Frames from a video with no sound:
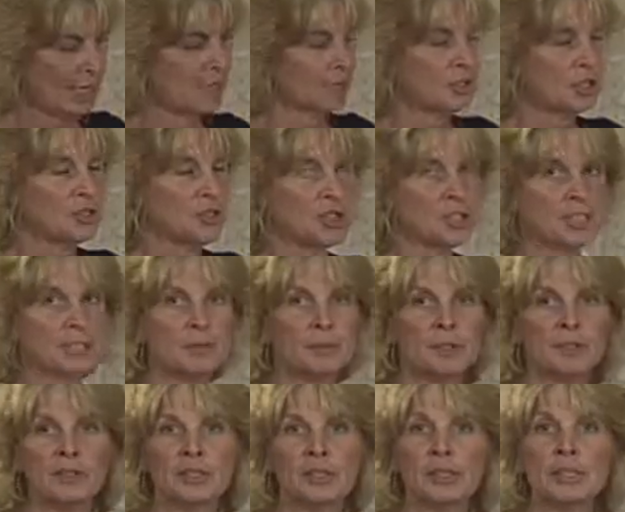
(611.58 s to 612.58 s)
and the
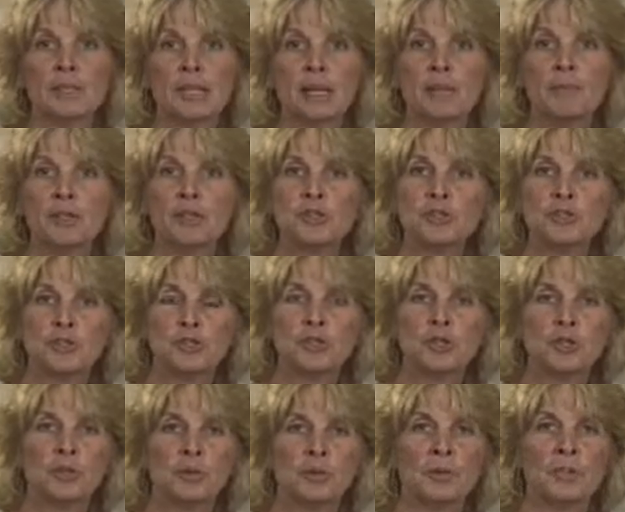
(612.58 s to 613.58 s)
adjustability that I mentioned
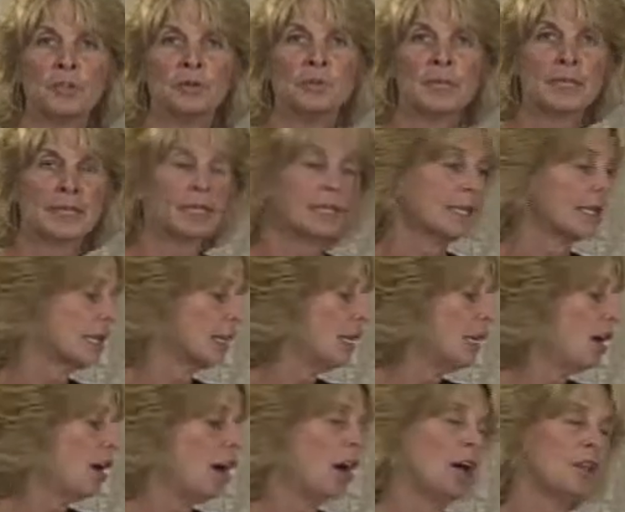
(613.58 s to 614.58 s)
to you in the beginning
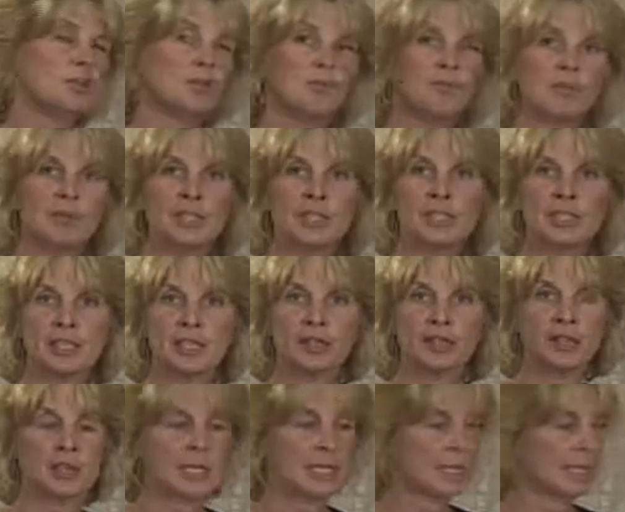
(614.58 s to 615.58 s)
on the front
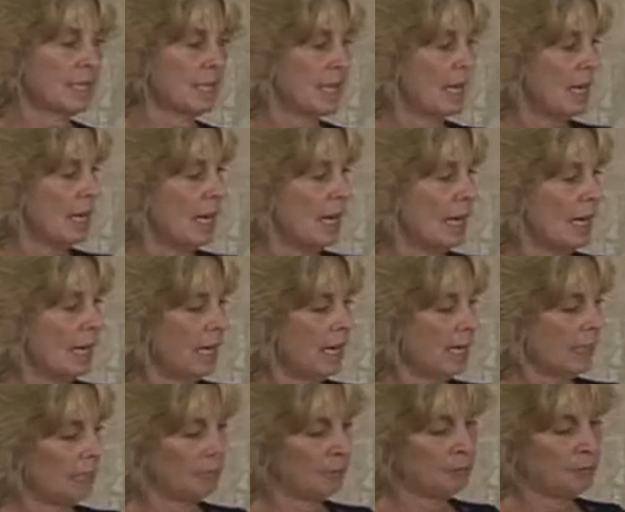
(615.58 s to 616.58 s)
area.
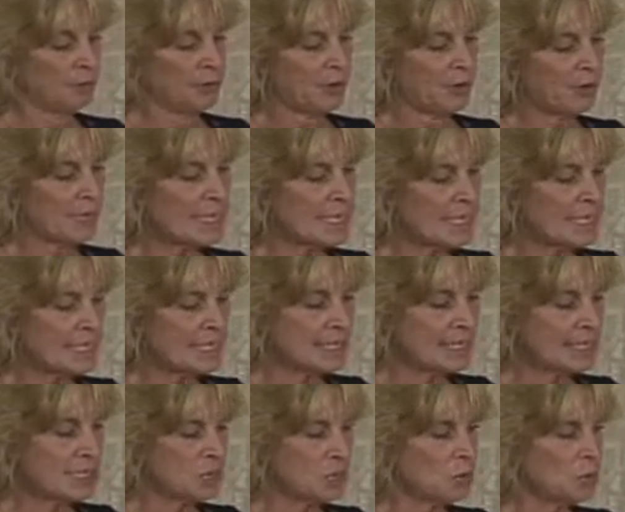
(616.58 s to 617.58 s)
Very
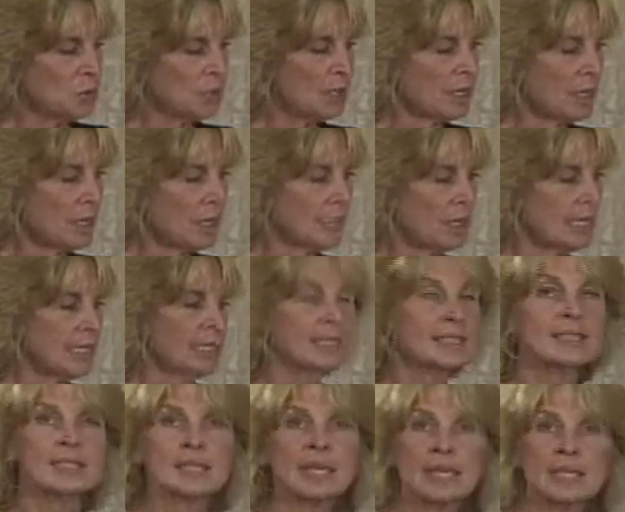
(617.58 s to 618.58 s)
easy to
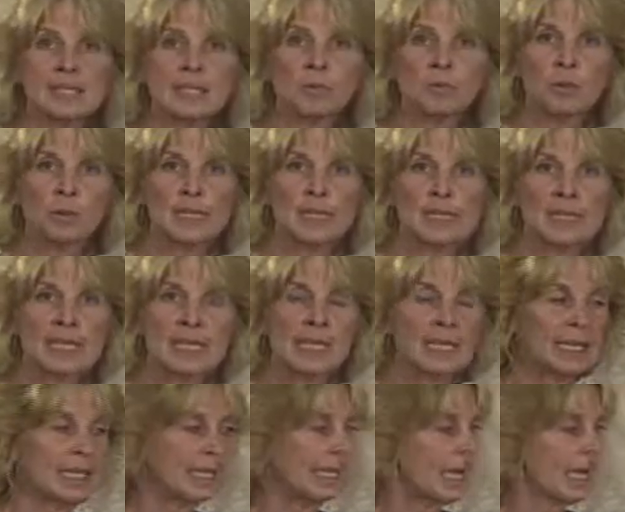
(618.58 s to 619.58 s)
accommodate the sizing once
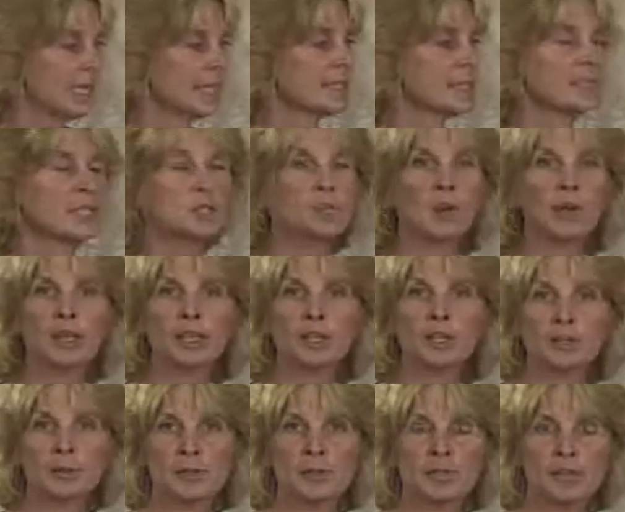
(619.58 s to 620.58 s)
again as the
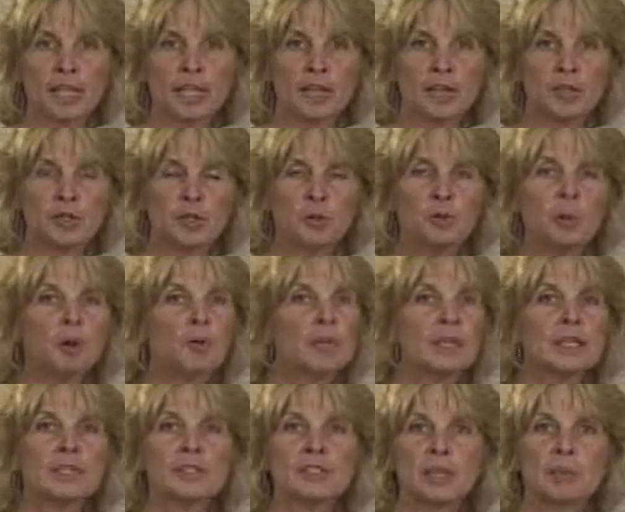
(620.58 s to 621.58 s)
swelling goes down. You
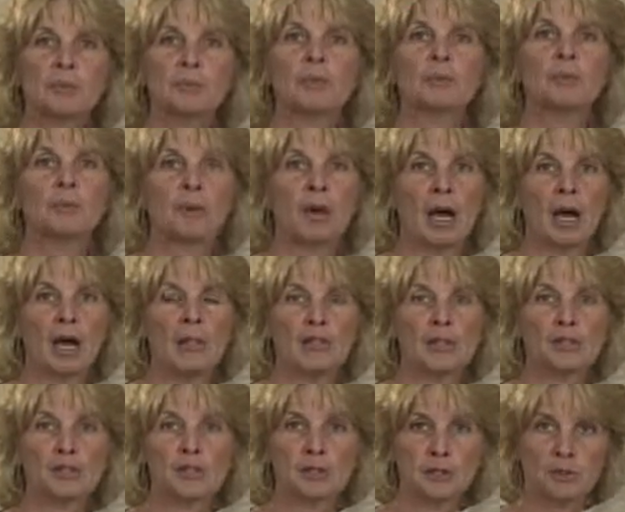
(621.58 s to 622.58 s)
won't end up with a bra
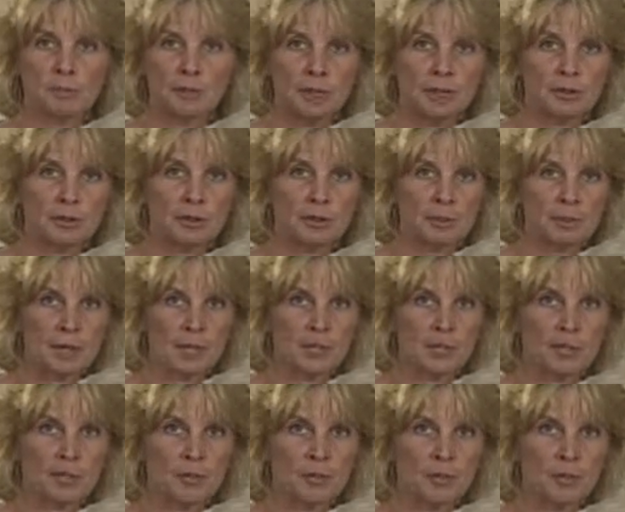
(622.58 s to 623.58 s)
that's too big for the
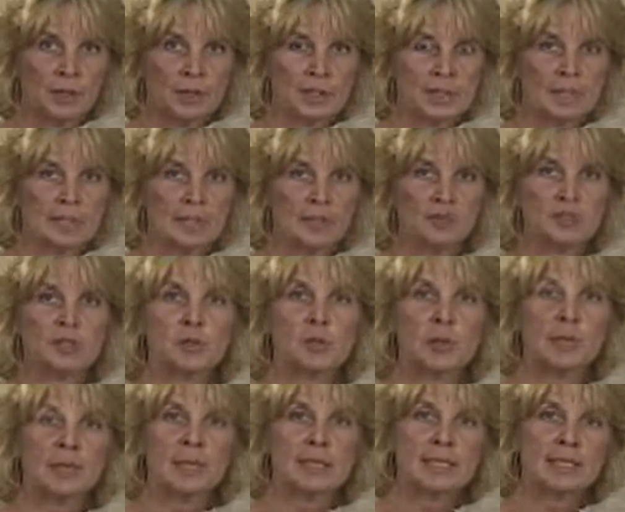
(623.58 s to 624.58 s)
patient once their
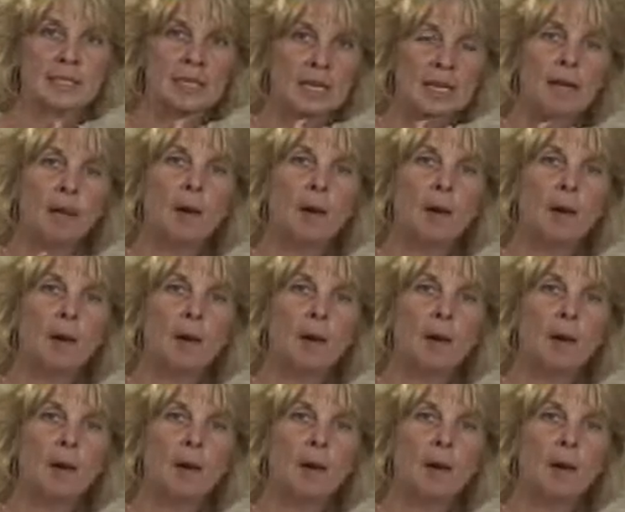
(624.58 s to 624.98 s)
swelling has